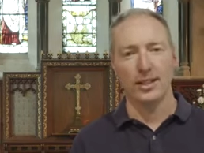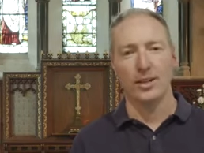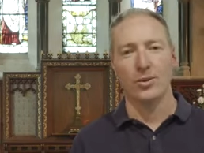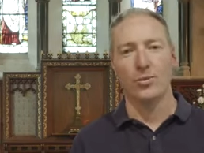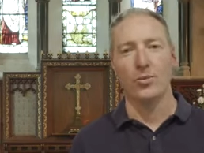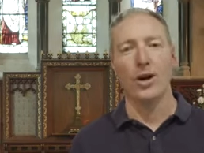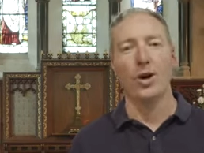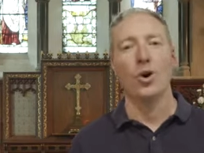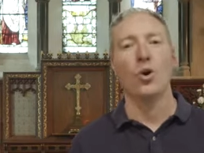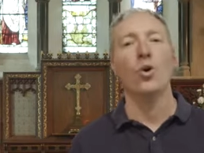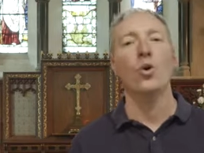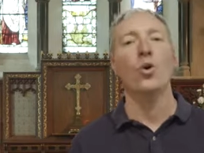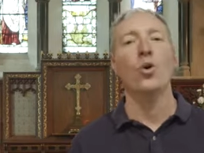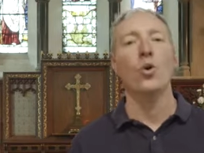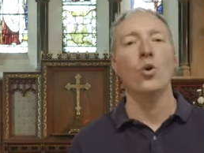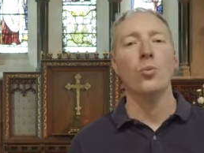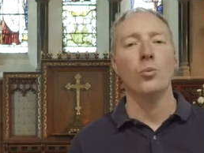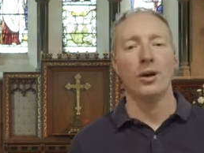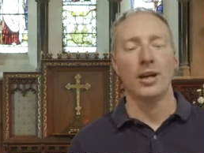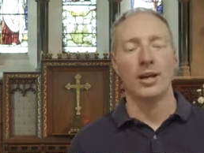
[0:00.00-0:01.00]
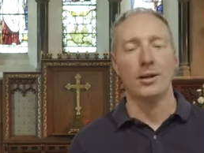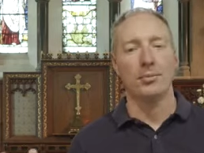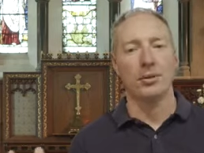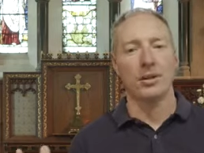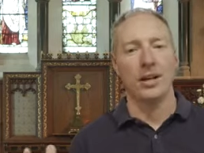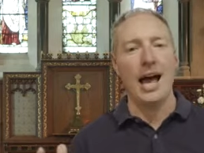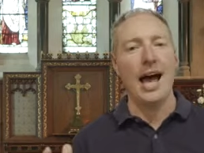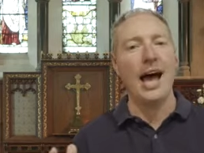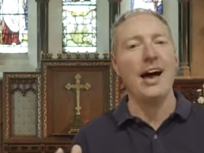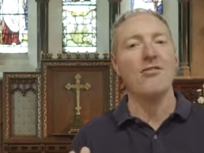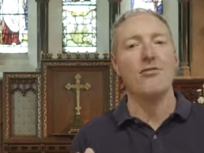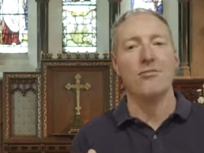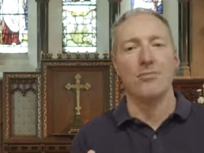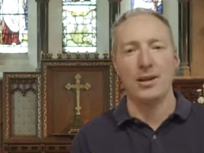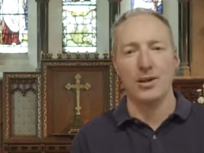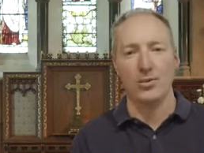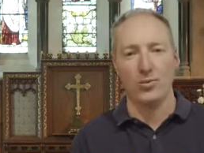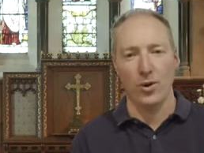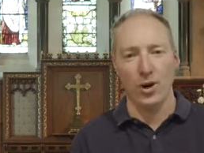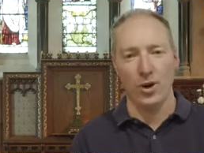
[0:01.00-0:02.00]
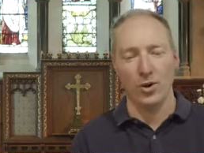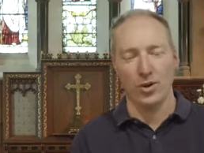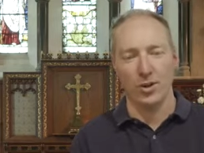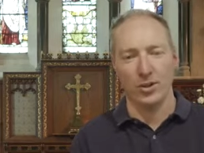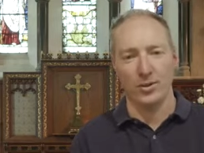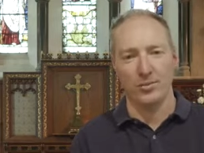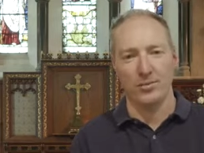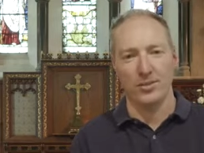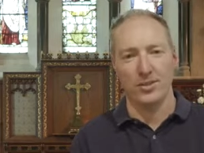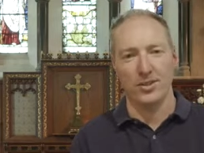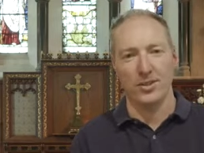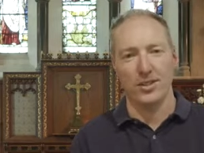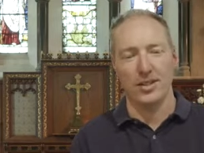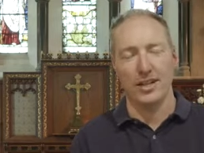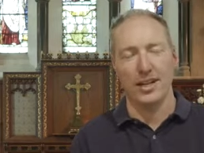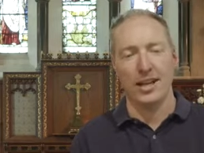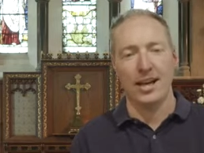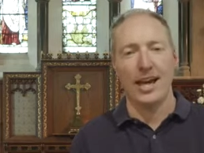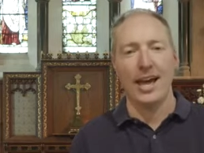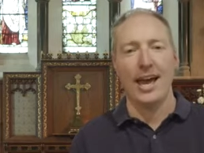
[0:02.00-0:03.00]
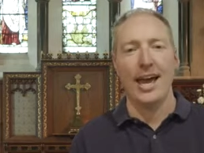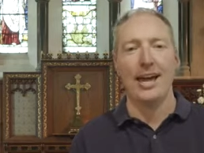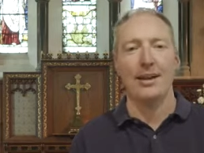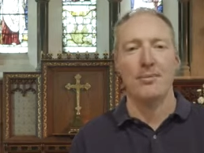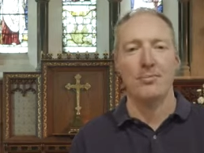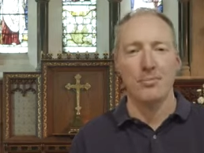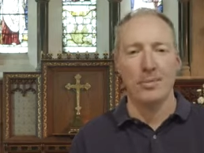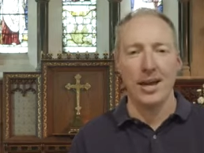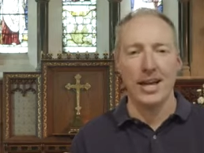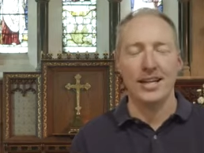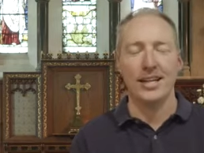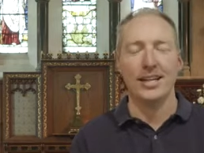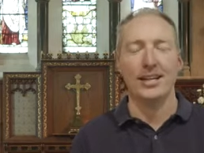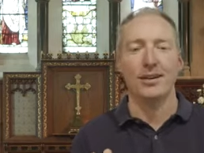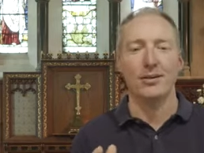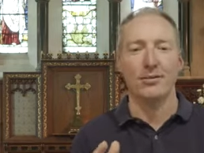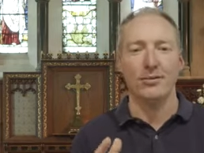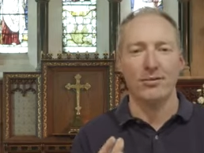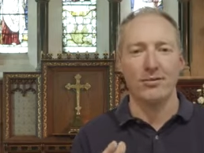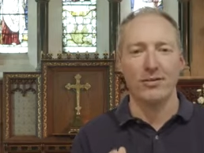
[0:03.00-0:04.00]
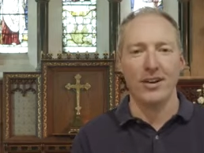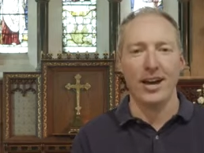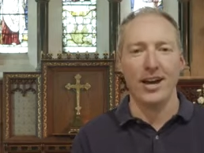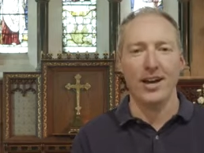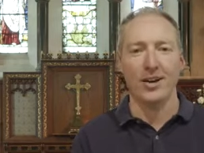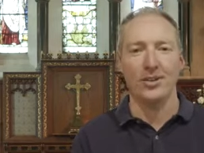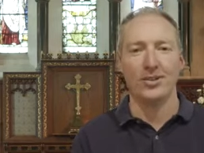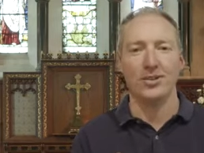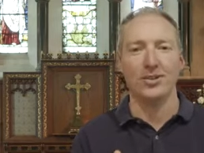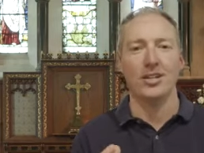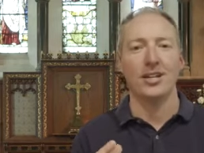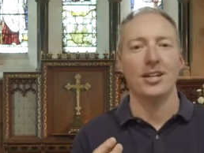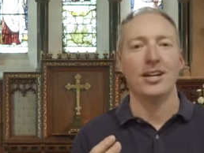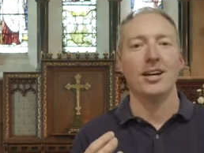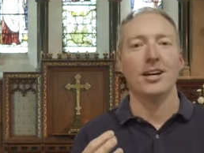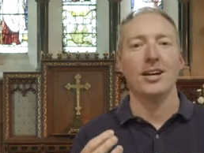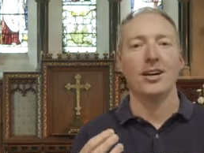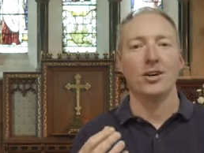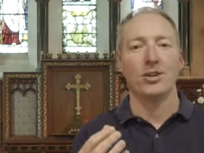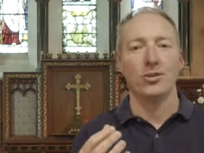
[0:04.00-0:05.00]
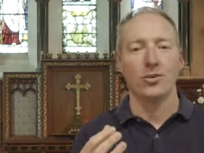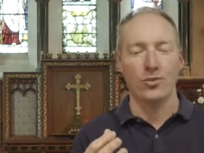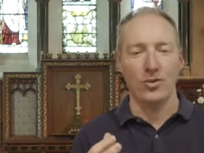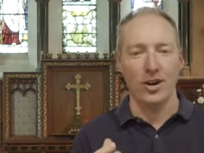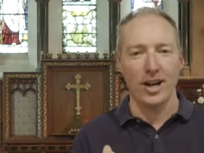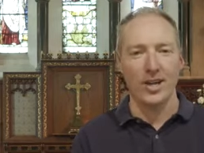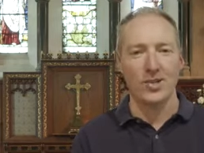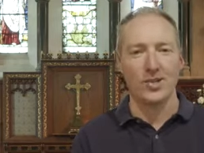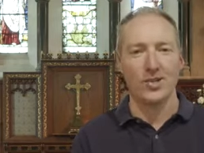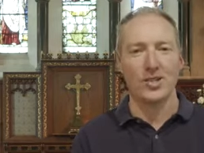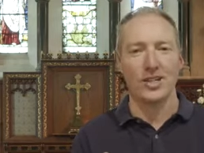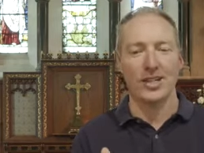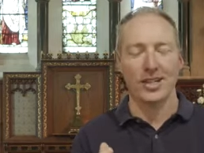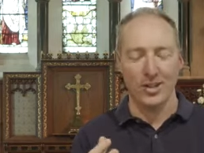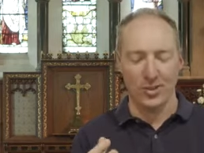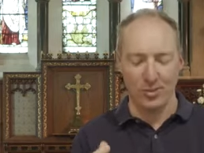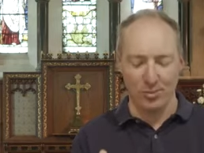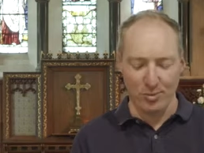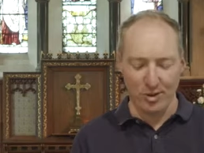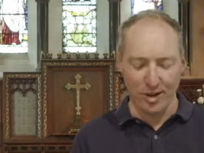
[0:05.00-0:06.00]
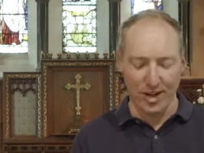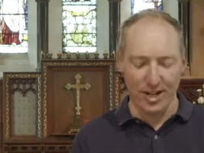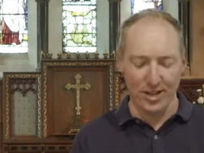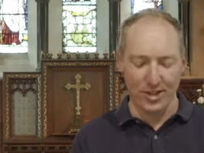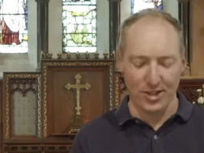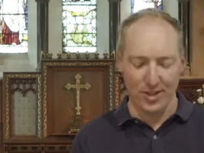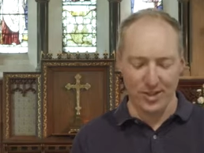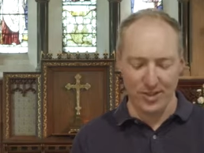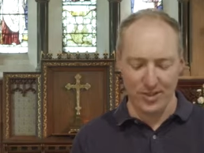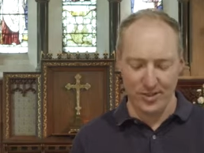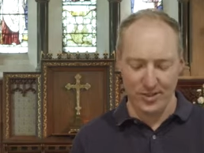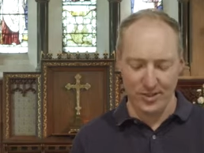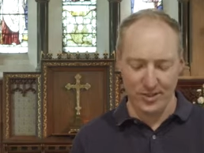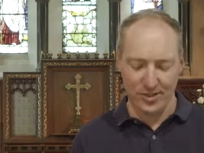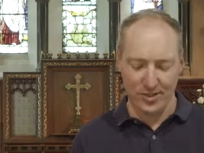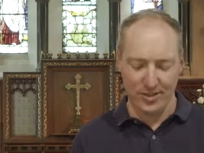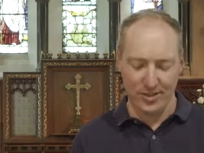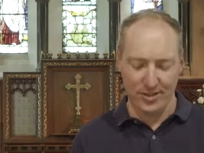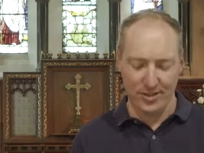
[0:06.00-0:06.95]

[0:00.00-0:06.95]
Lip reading: where all people have been welcomed and many have found rest in its branches.